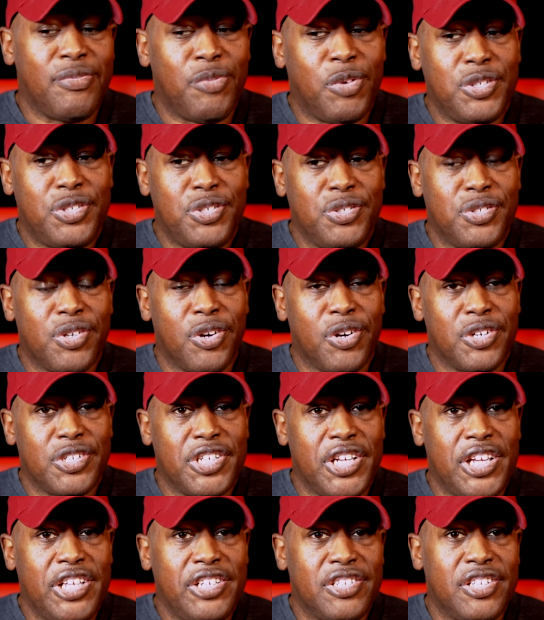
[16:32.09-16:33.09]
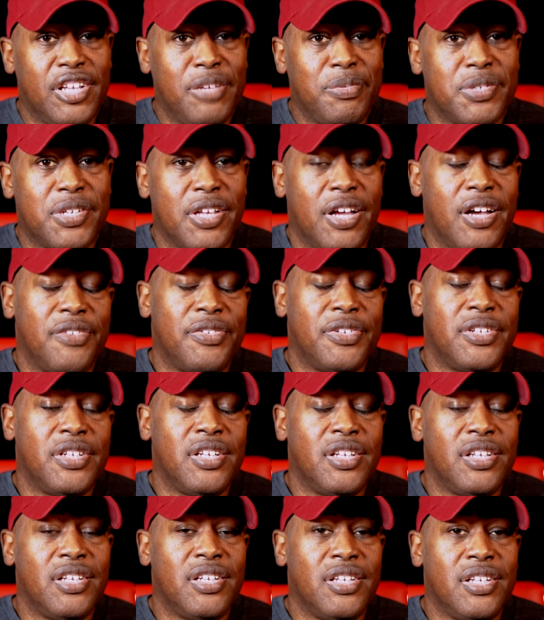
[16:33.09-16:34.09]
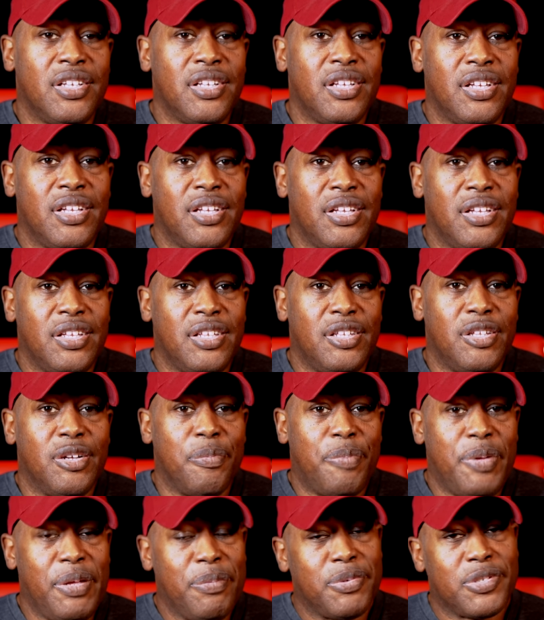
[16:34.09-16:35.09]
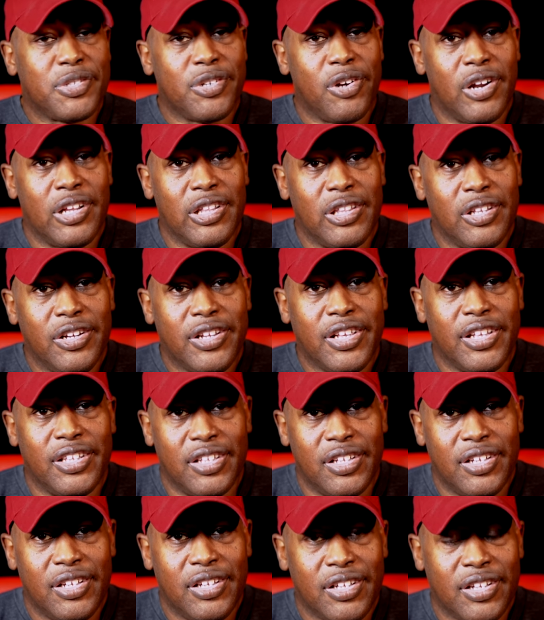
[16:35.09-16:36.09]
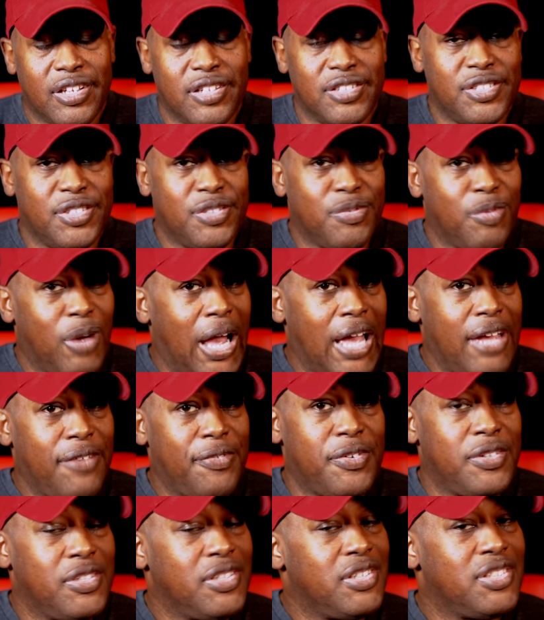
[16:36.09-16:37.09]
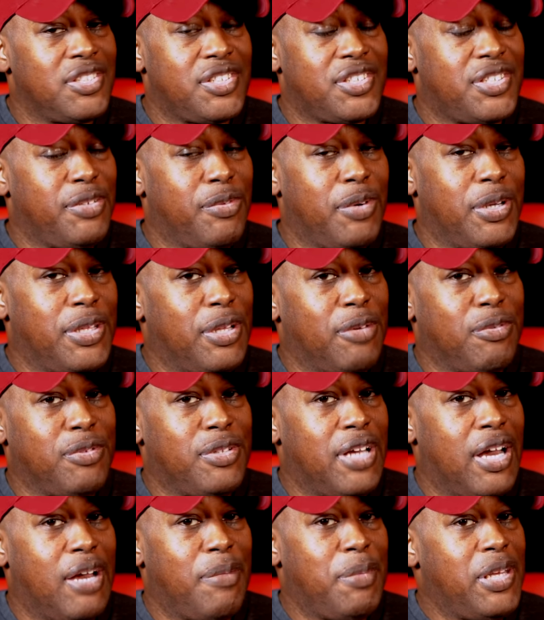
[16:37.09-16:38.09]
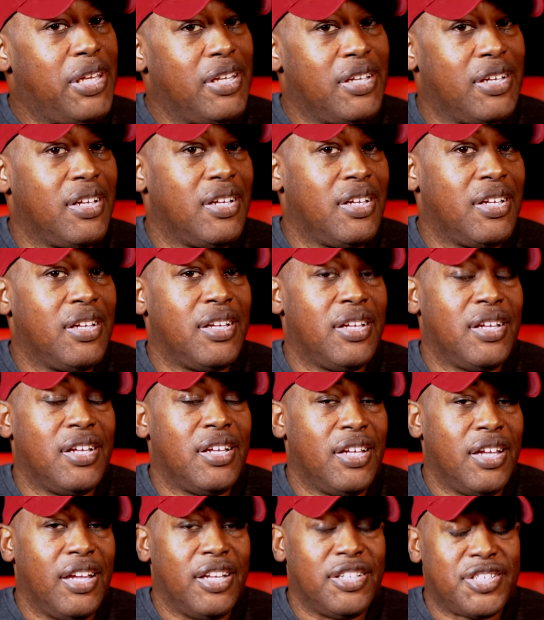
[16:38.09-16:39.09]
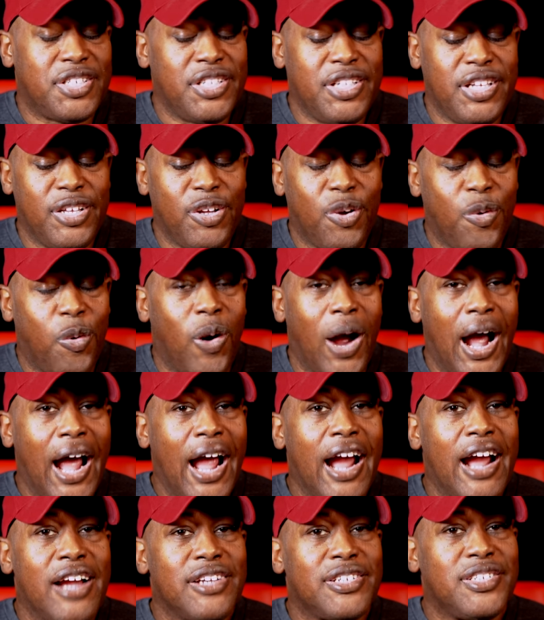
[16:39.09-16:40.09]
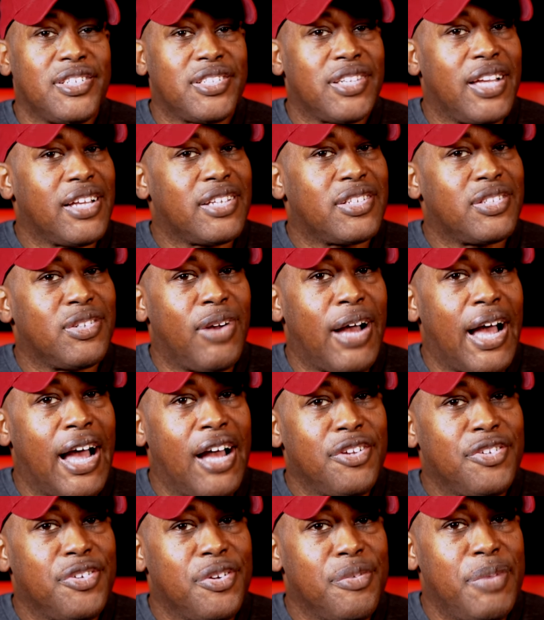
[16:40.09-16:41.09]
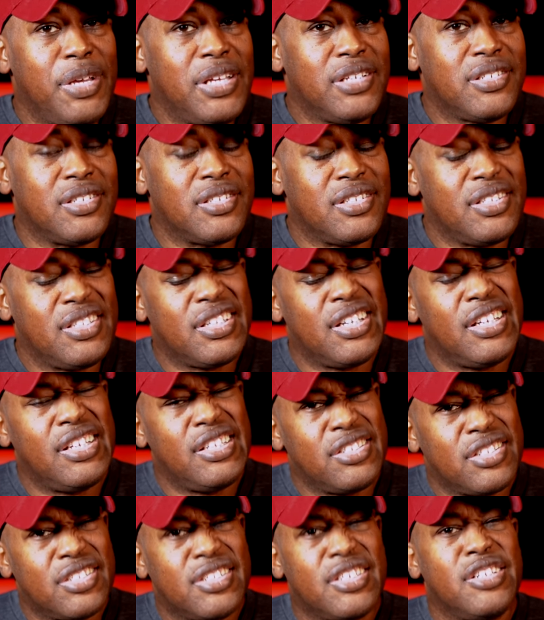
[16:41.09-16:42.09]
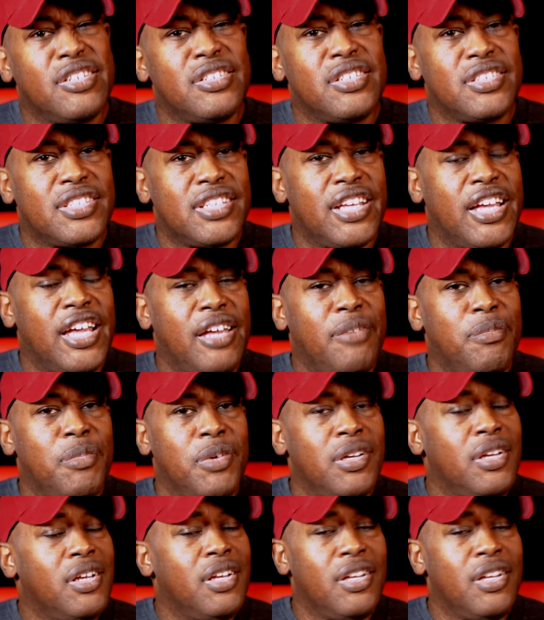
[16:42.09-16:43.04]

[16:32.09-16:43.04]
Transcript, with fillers: And once you start changing up stuff, people start looking, because his wife, she wasn't no dummy. And she inquires. She's like, so how's your business? He said, it's still the same.